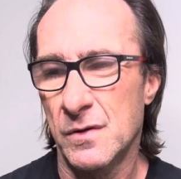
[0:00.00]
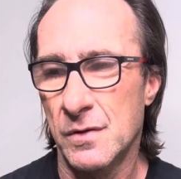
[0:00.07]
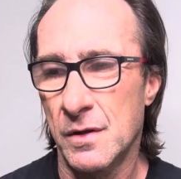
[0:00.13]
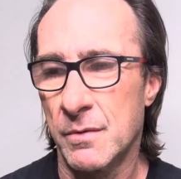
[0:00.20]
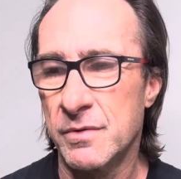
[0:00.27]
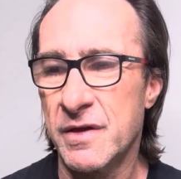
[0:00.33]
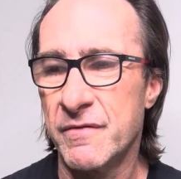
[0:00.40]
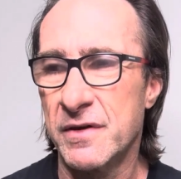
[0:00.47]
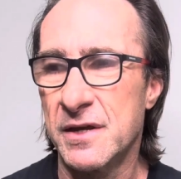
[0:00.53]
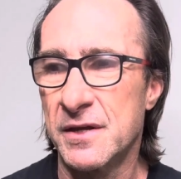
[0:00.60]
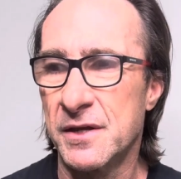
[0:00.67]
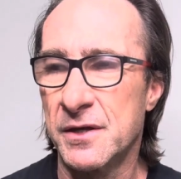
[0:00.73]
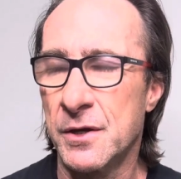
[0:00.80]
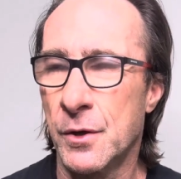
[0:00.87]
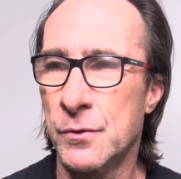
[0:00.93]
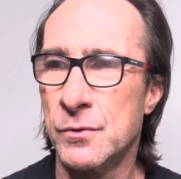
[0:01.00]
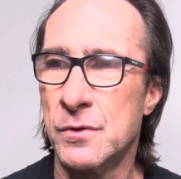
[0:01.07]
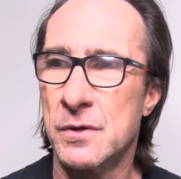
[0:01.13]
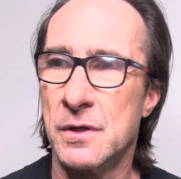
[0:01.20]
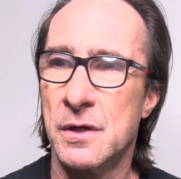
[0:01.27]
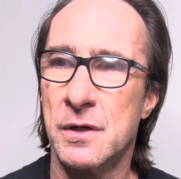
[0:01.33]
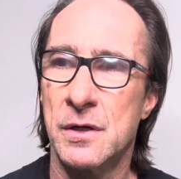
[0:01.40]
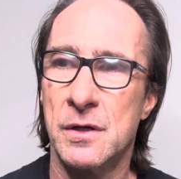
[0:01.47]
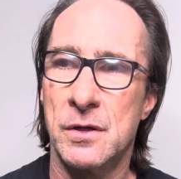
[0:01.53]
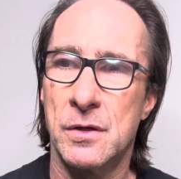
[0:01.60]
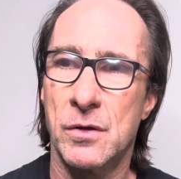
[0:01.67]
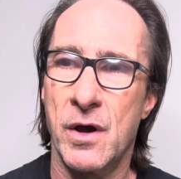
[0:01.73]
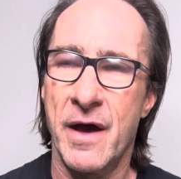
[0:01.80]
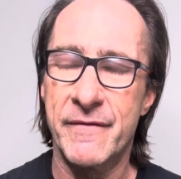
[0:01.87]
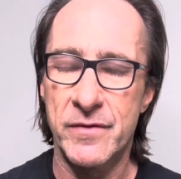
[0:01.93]
I'm giving it a go.
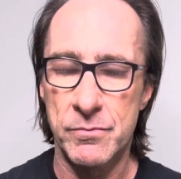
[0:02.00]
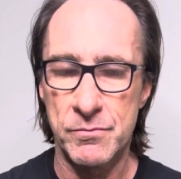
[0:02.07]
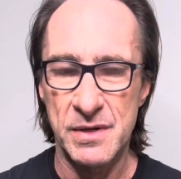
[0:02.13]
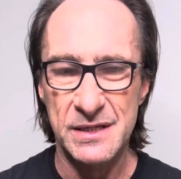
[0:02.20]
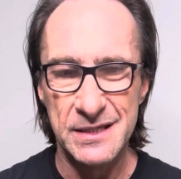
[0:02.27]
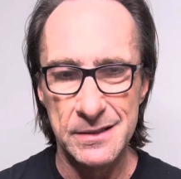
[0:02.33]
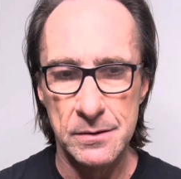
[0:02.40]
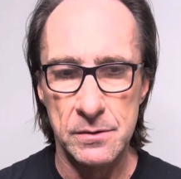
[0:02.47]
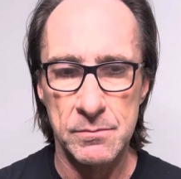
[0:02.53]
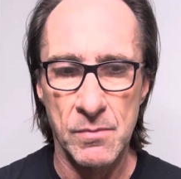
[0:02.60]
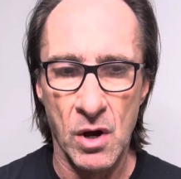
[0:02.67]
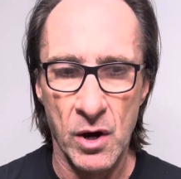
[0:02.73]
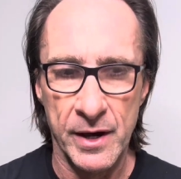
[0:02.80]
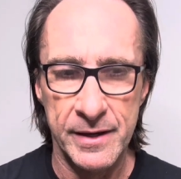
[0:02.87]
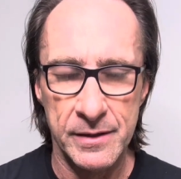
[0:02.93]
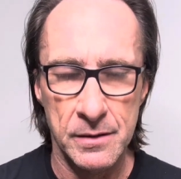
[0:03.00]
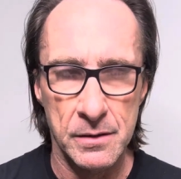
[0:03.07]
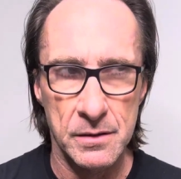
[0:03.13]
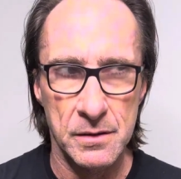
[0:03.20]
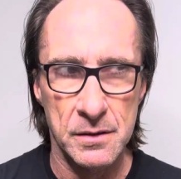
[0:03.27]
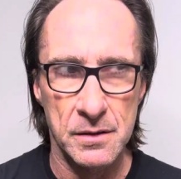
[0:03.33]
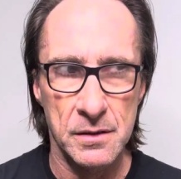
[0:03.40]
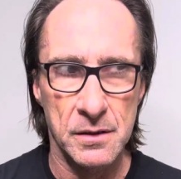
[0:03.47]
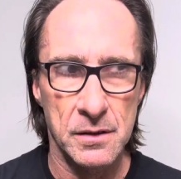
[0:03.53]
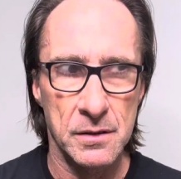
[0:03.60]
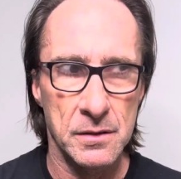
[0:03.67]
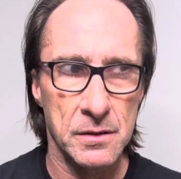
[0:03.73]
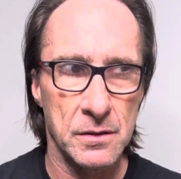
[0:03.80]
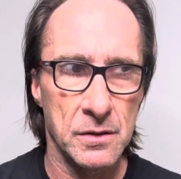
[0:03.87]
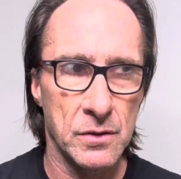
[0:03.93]
I haven't missed my
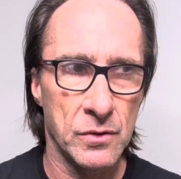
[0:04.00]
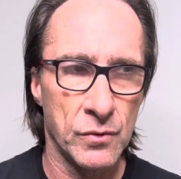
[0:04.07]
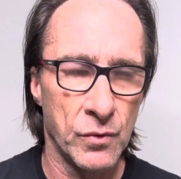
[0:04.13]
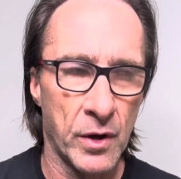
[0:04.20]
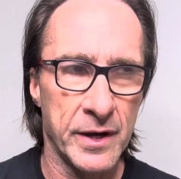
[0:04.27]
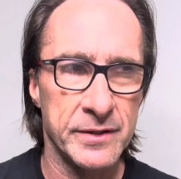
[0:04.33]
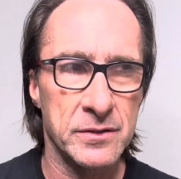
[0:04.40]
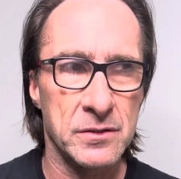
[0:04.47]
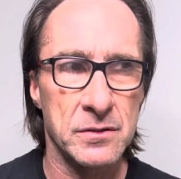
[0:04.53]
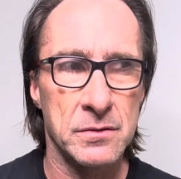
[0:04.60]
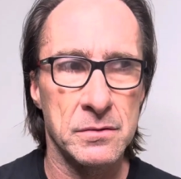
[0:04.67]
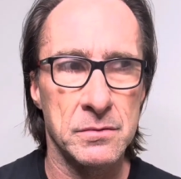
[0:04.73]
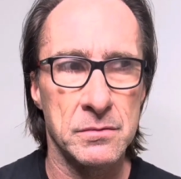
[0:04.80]
rice